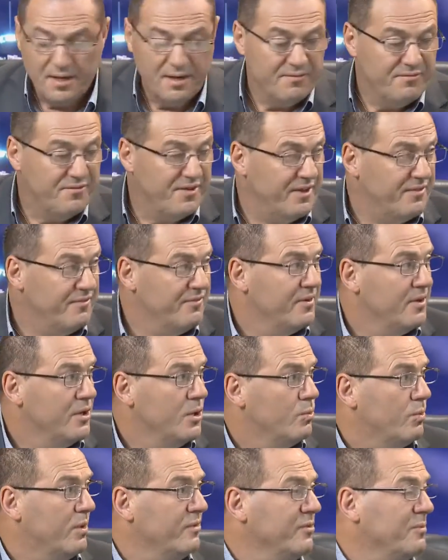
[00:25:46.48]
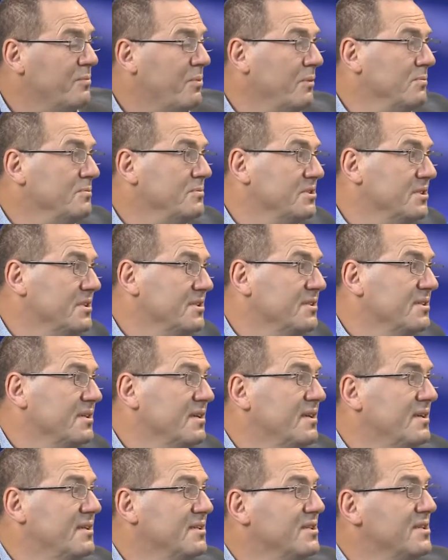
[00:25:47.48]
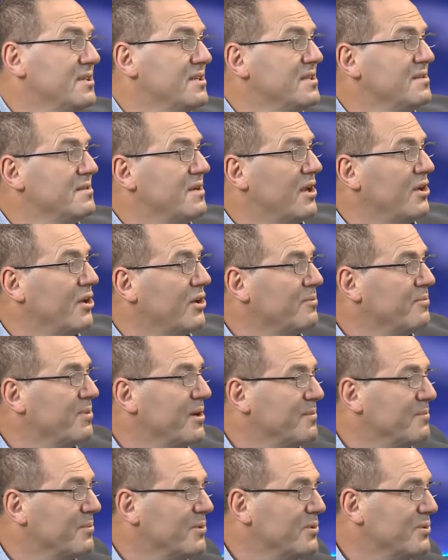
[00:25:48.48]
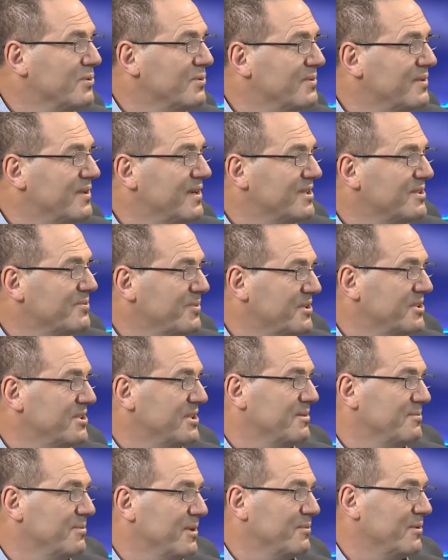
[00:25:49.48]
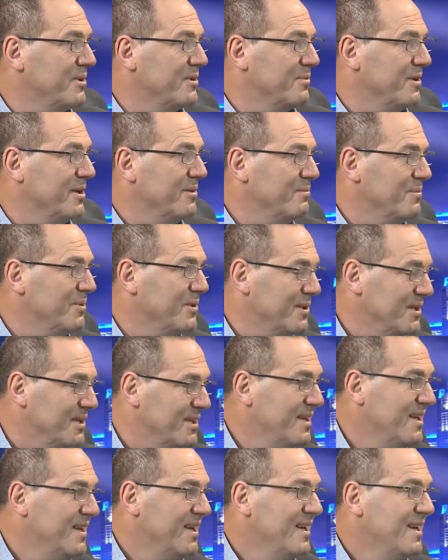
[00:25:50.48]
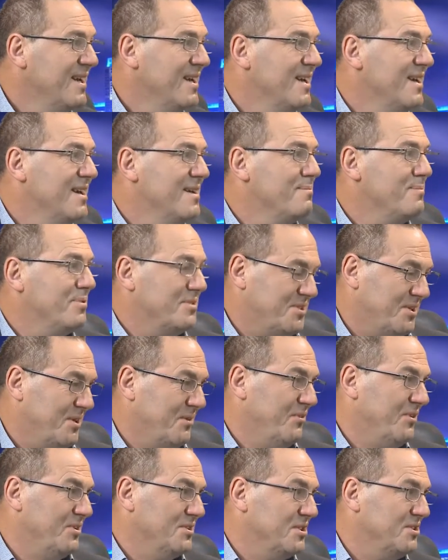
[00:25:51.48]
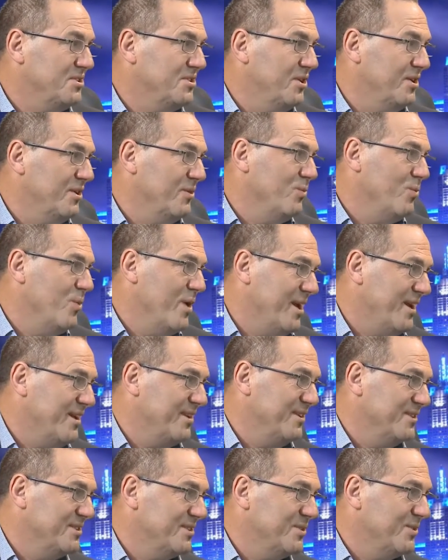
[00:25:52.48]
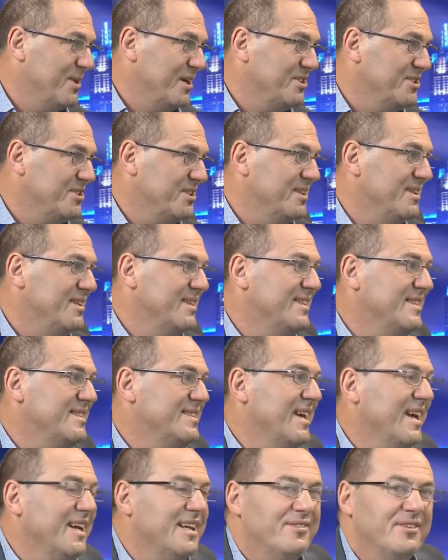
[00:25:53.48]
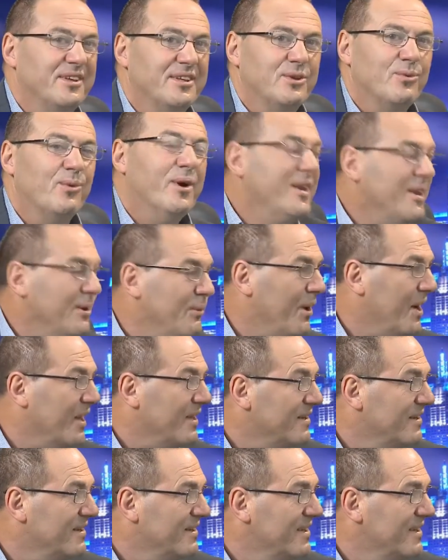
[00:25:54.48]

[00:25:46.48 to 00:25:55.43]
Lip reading: Viv, one of the problems is a lot of people, especially the people that are being bullied, perceive it as a sign of weakness to actually say anything to anyone.